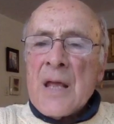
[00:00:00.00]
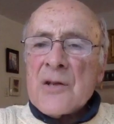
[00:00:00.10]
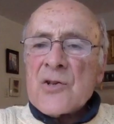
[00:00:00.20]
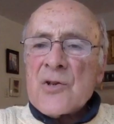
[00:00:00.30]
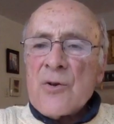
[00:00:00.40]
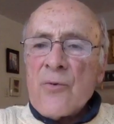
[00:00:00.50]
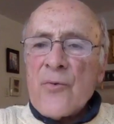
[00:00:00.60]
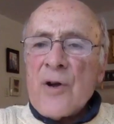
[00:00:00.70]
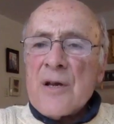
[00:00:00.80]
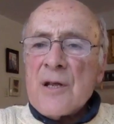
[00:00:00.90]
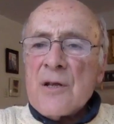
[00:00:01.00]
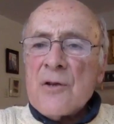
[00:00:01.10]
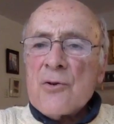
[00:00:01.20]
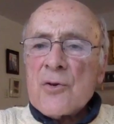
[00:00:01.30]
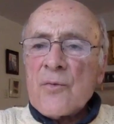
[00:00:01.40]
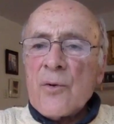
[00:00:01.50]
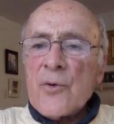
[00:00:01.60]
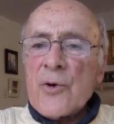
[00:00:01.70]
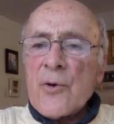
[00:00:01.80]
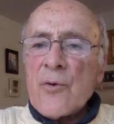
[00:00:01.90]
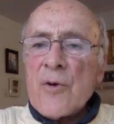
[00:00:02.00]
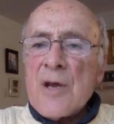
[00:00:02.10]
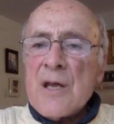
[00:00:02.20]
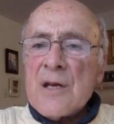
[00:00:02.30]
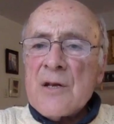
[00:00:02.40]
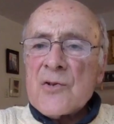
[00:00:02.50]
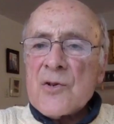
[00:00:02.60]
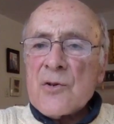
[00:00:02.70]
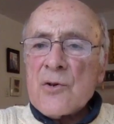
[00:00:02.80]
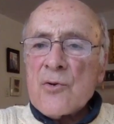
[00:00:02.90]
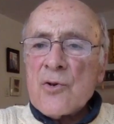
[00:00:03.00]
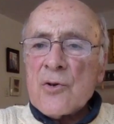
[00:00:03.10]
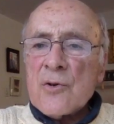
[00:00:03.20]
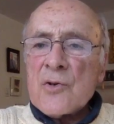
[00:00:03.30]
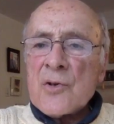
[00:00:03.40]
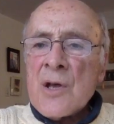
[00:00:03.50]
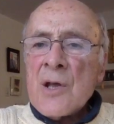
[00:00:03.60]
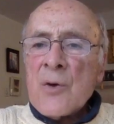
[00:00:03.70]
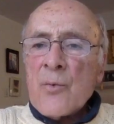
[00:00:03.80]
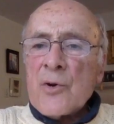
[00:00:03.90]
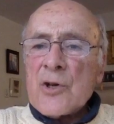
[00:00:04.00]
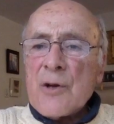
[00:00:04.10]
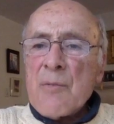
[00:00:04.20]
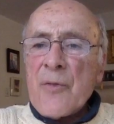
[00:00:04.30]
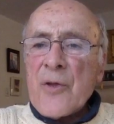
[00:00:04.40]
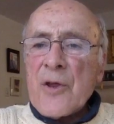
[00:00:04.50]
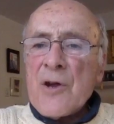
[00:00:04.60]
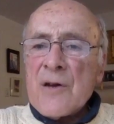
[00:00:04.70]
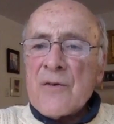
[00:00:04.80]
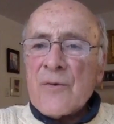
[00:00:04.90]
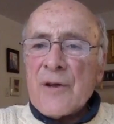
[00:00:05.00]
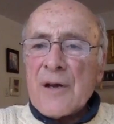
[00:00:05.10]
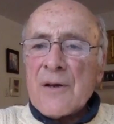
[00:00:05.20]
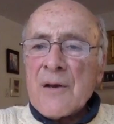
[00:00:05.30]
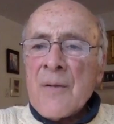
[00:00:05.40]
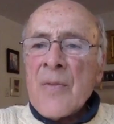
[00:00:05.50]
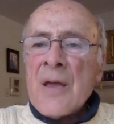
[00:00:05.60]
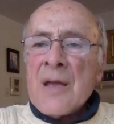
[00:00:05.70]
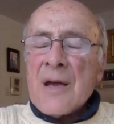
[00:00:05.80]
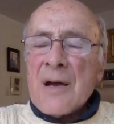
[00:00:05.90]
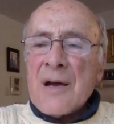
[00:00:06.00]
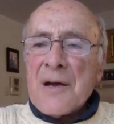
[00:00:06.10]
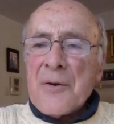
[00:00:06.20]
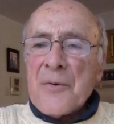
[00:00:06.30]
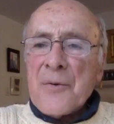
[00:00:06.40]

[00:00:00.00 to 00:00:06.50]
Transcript: and still find it useful to create institutions which limit the conflict. Uh,